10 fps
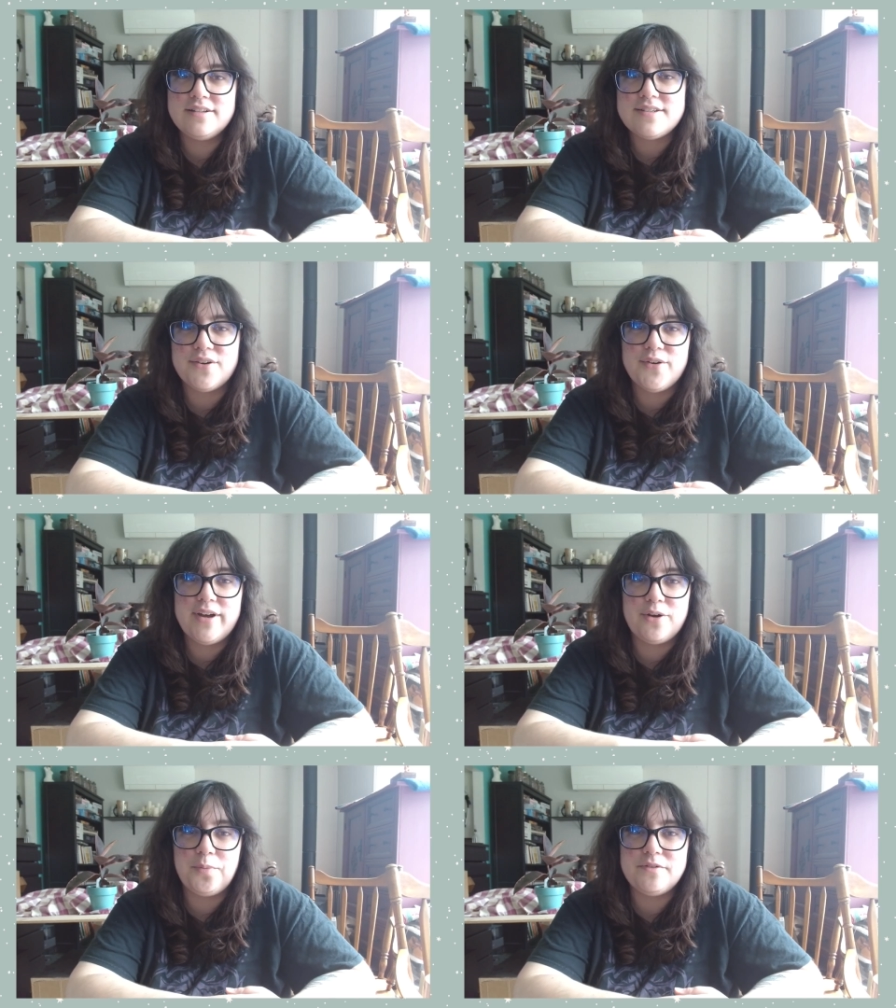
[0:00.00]
So
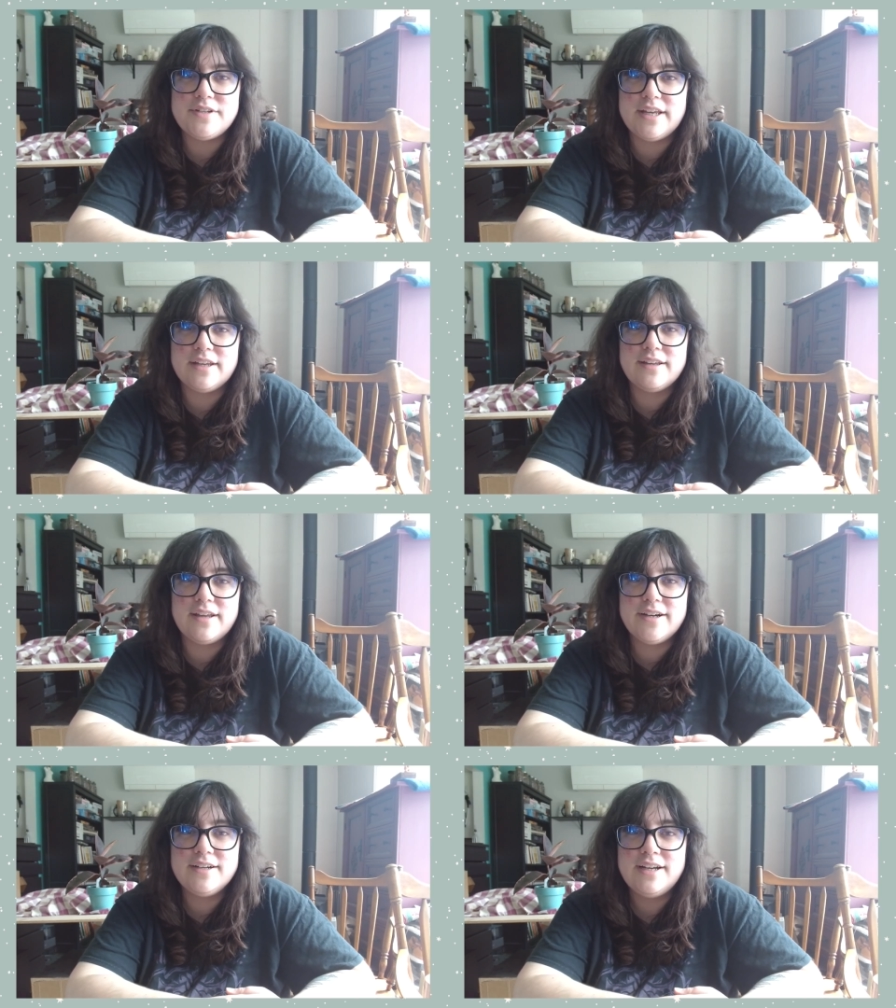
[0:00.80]
I hope you take
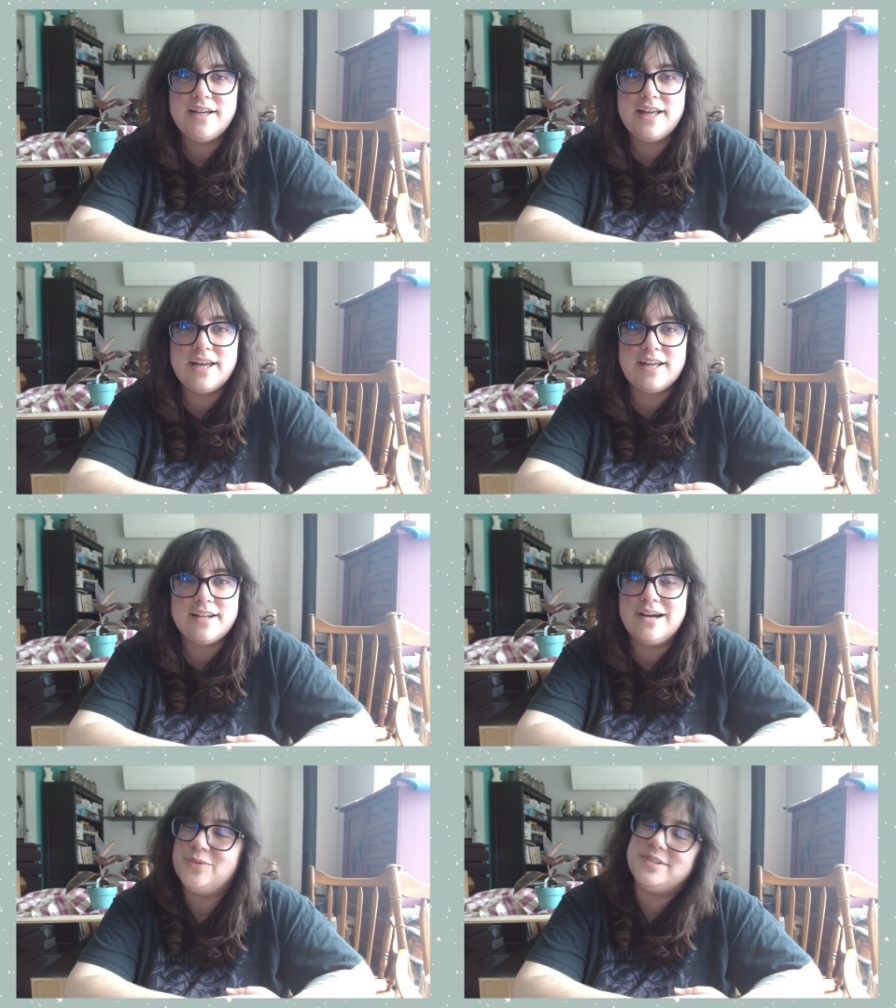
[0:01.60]
care,
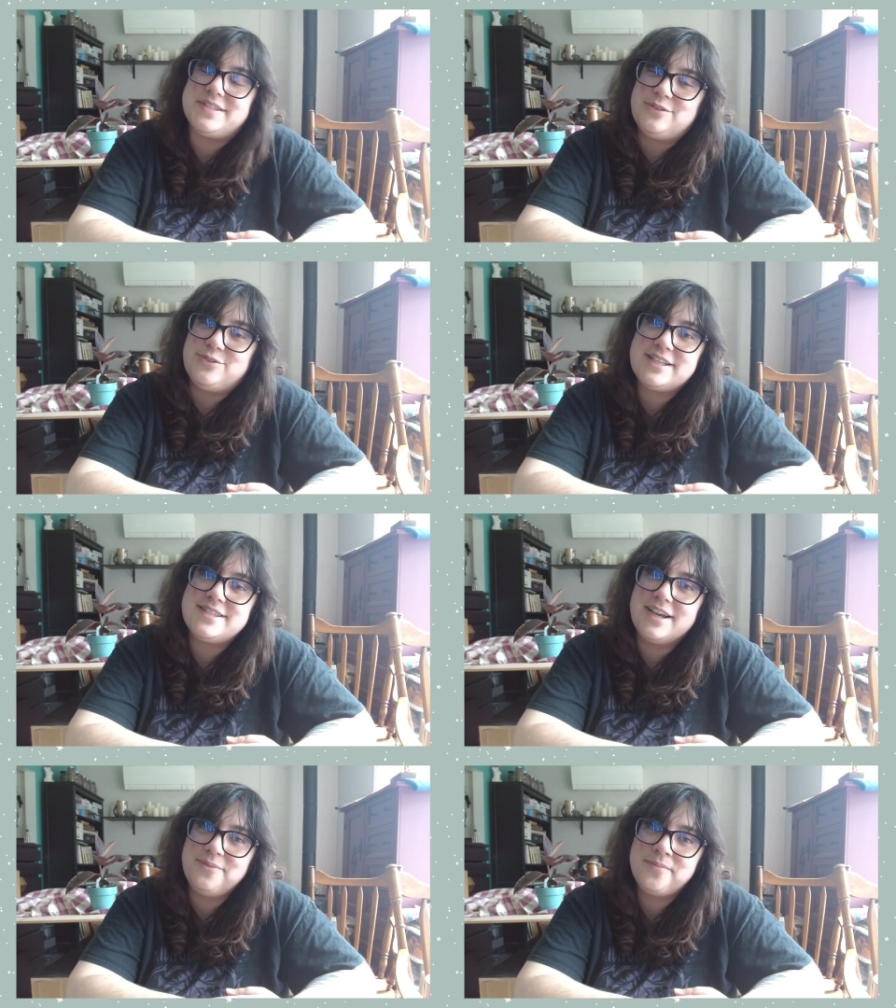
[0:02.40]
and I will see you
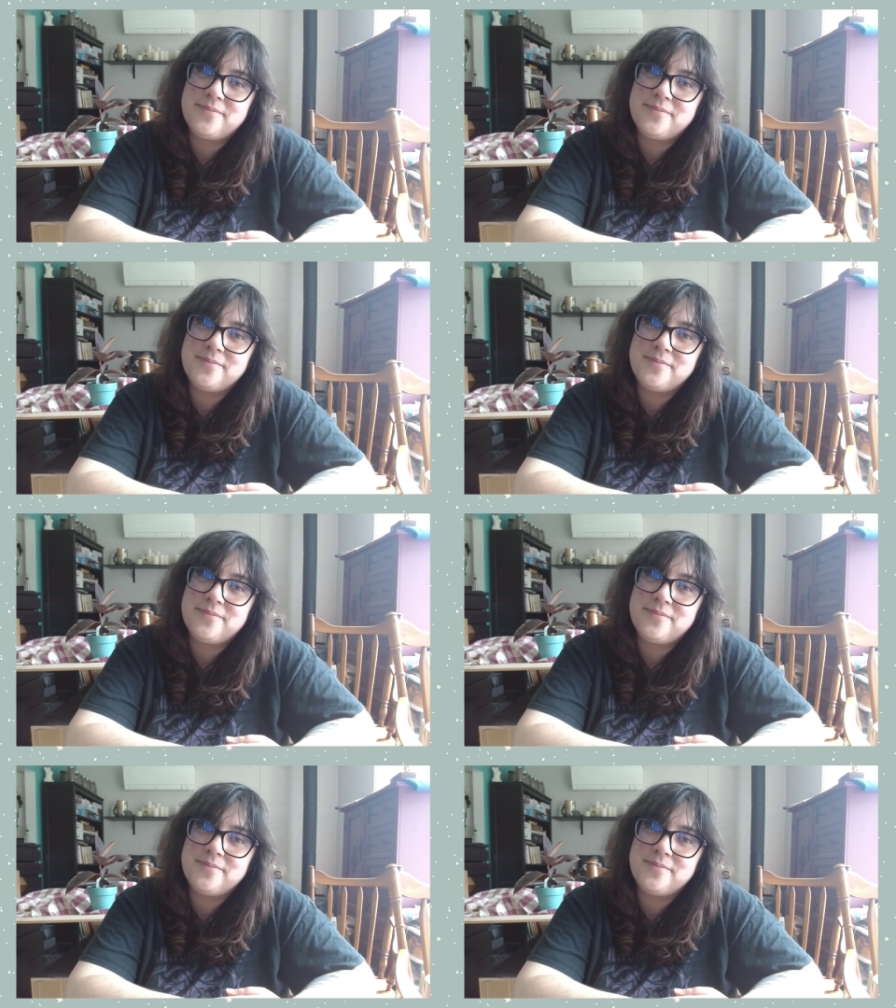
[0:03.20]
next time.